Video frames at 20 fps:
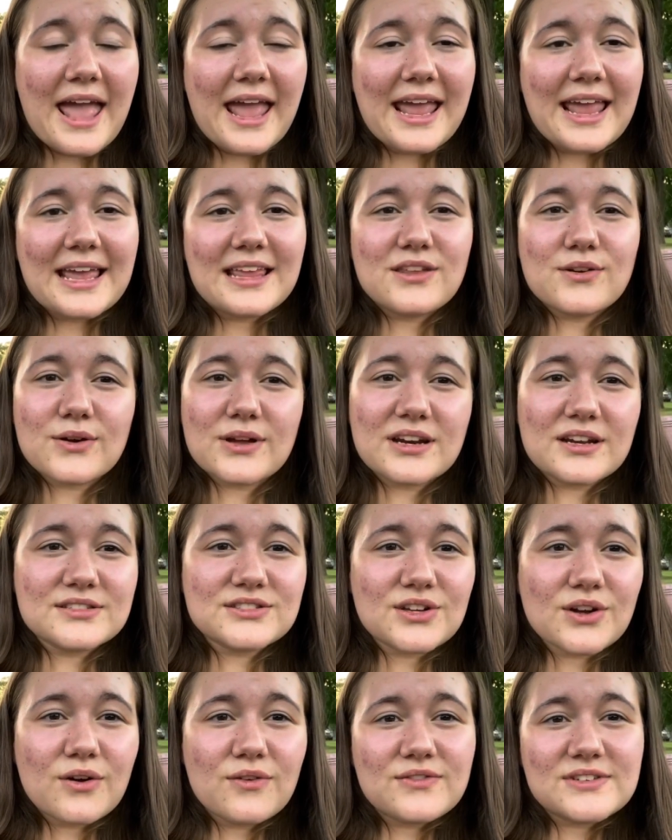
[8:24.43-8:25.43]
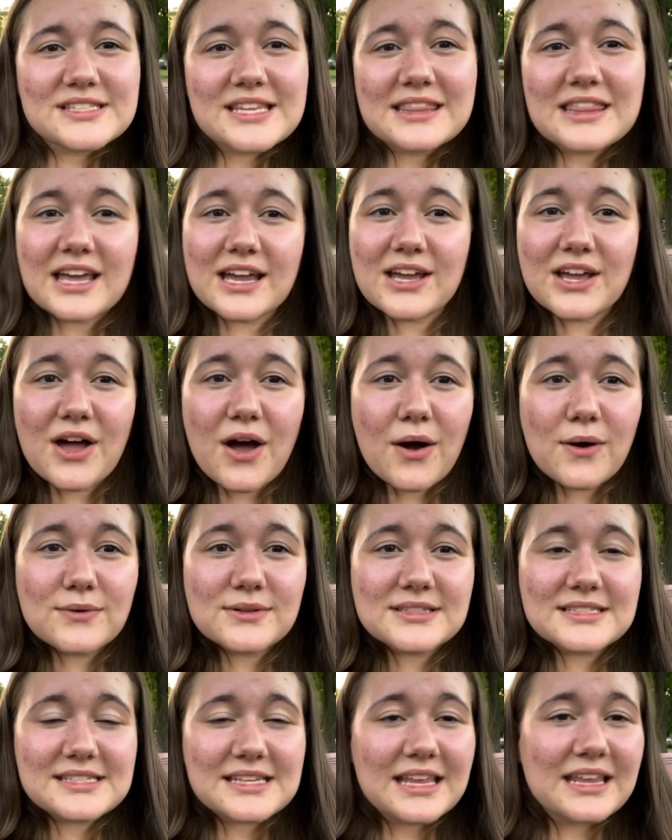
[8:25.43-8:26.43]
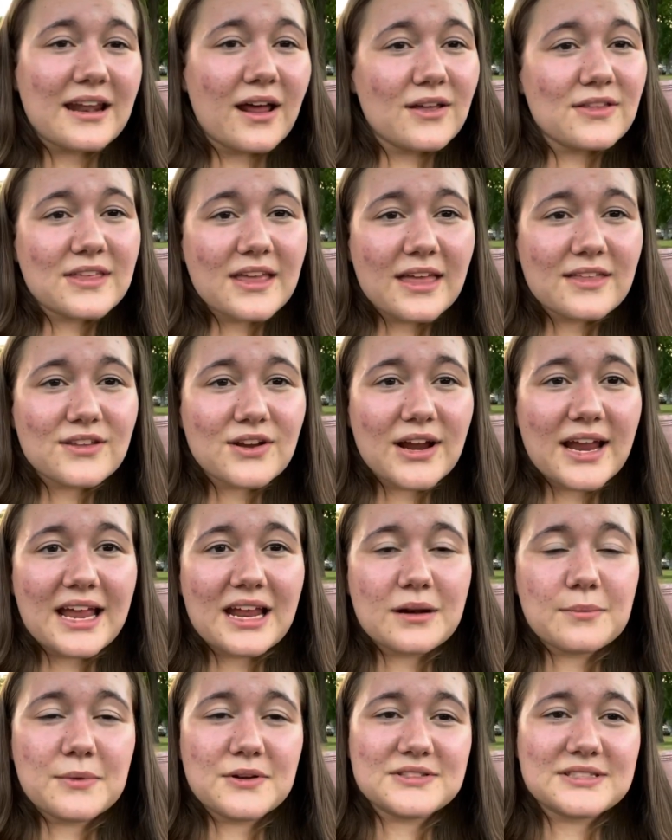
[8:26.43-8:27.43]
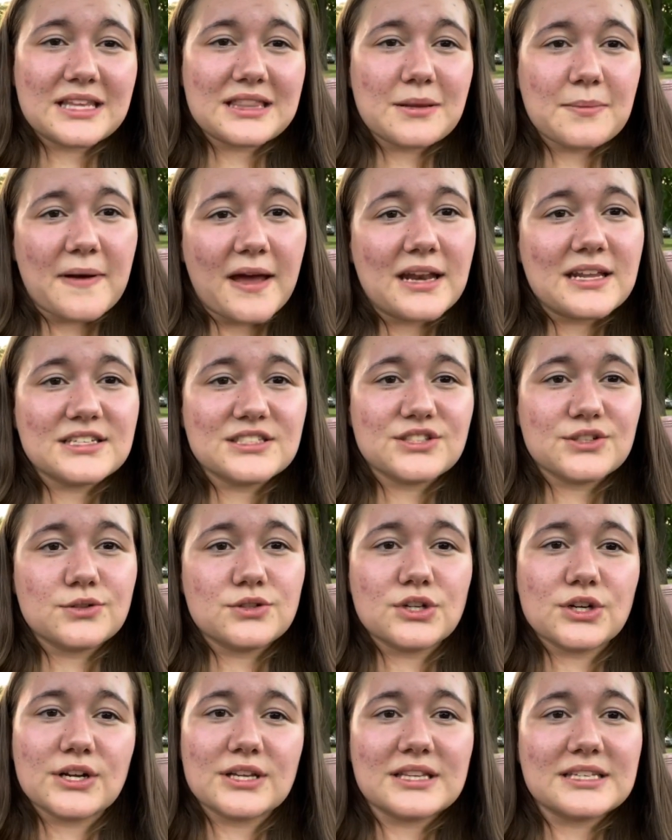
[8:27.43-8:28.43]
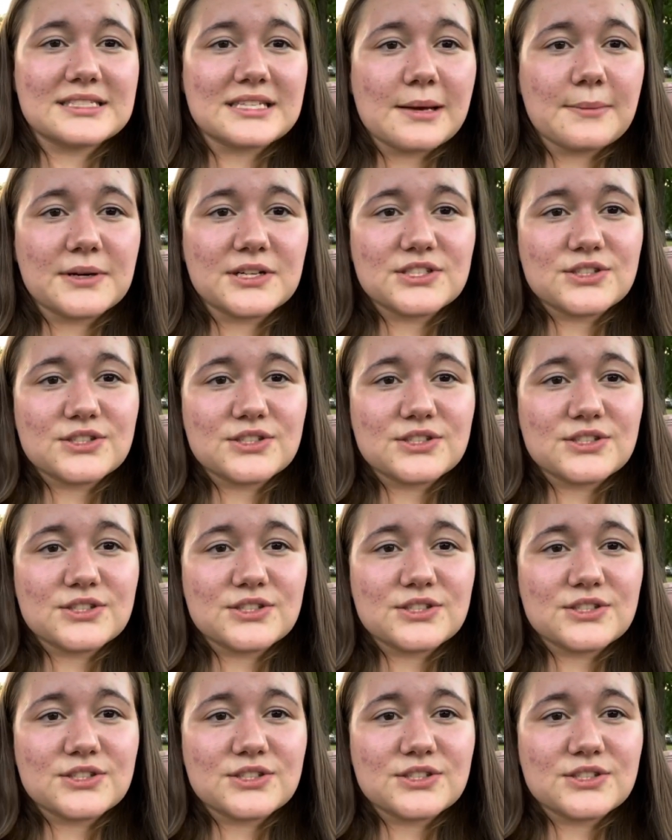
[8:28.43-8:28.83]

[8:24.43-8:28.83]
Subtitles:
and you can also go visit the goats and all the other animals at the petting zoo during the summer.